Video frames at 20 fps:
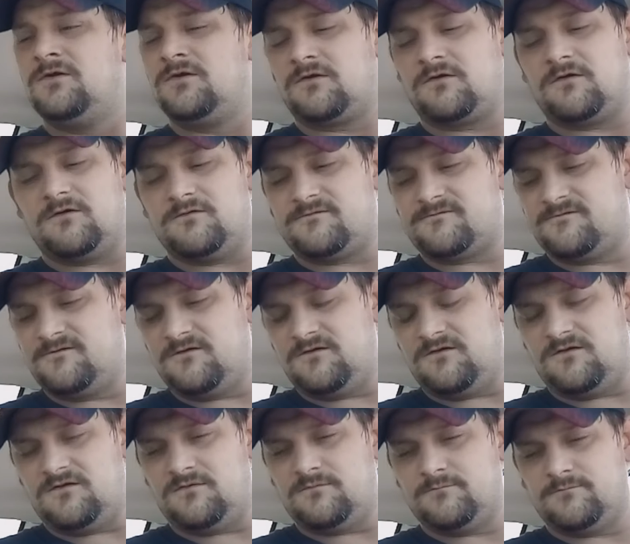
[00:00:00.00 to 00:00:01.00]
Because
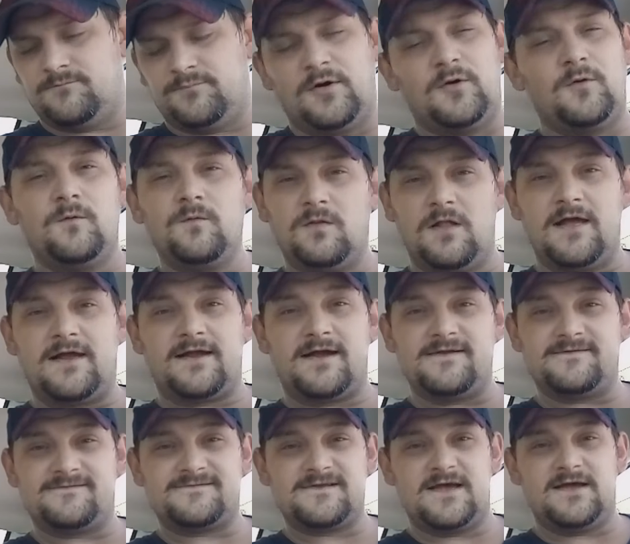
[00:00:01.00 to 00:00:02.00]
the bolt, like
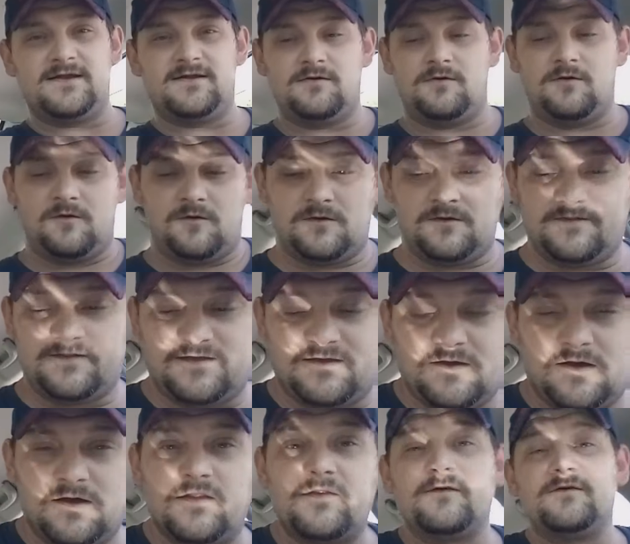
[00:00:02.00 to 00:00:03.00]
I said, on
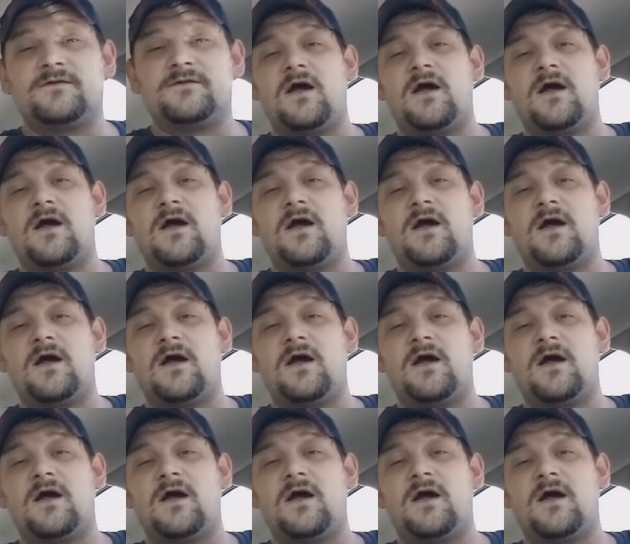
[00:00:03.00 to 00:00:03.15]
the other